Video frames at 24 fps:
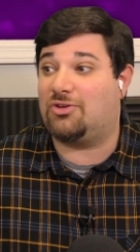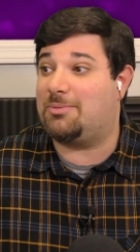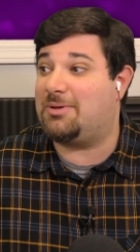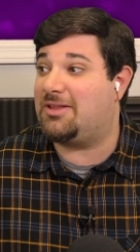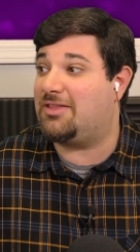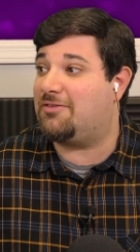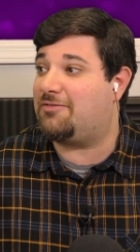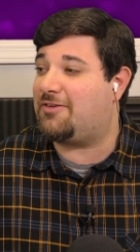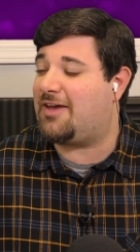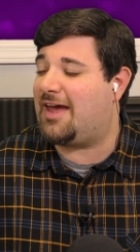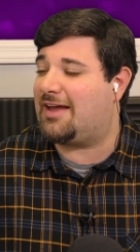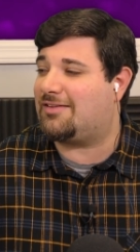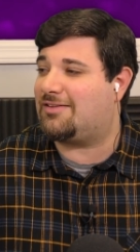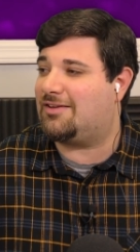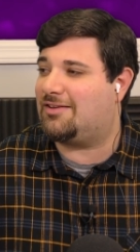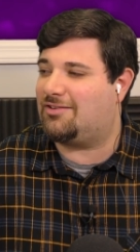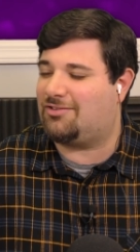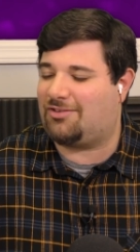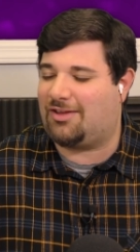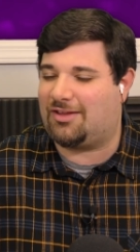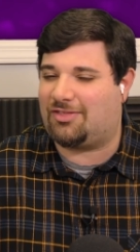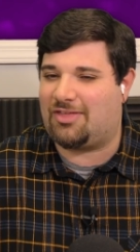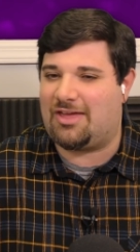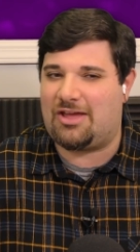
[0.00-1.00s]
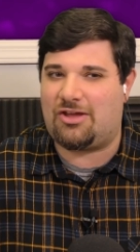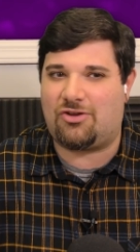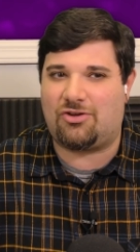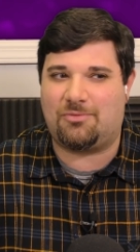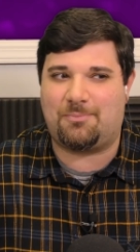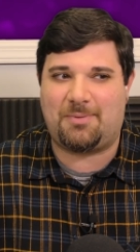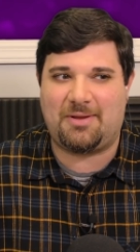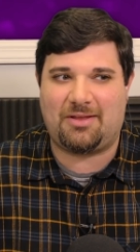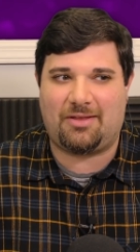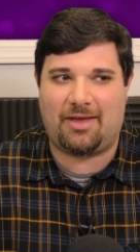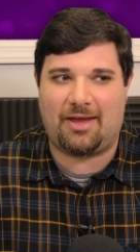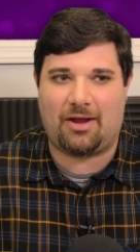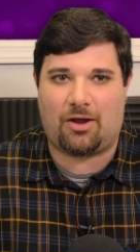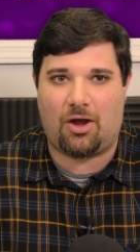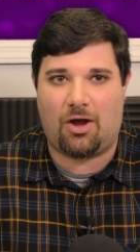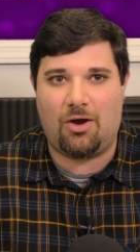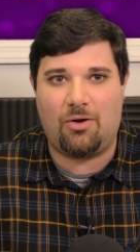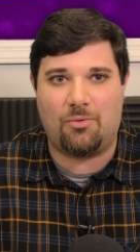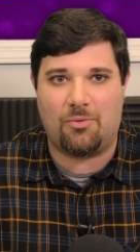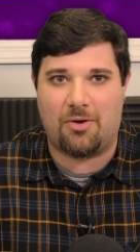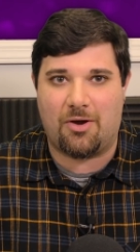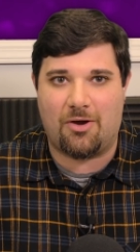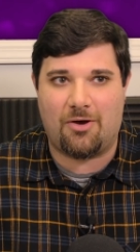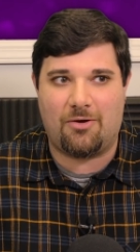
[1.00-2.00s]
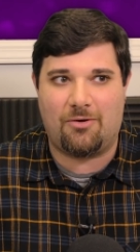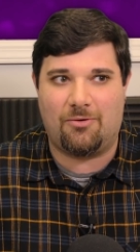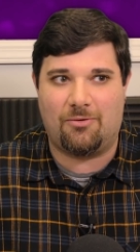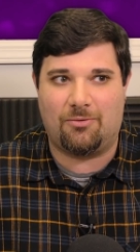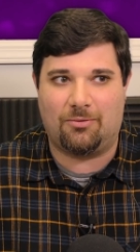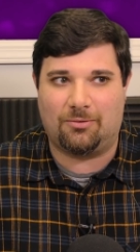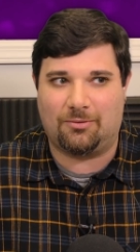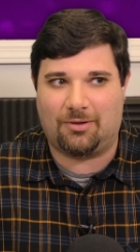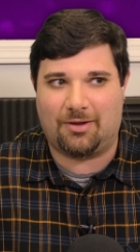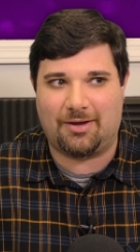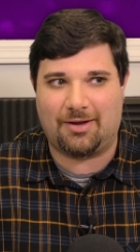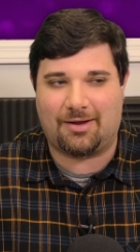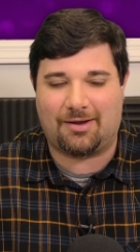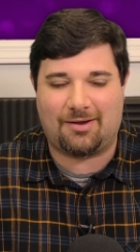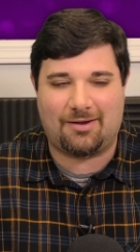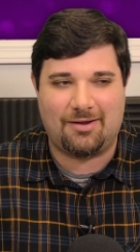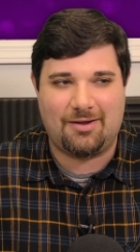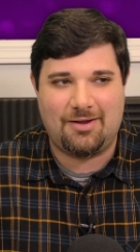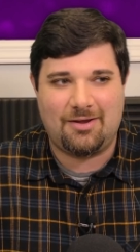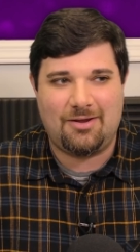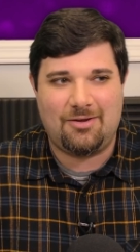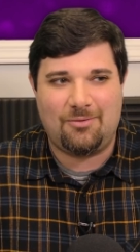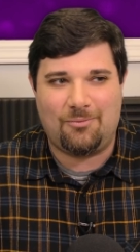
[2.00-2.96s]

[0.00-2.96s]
I mean, the fact is, like, they could be like, "Oh no, like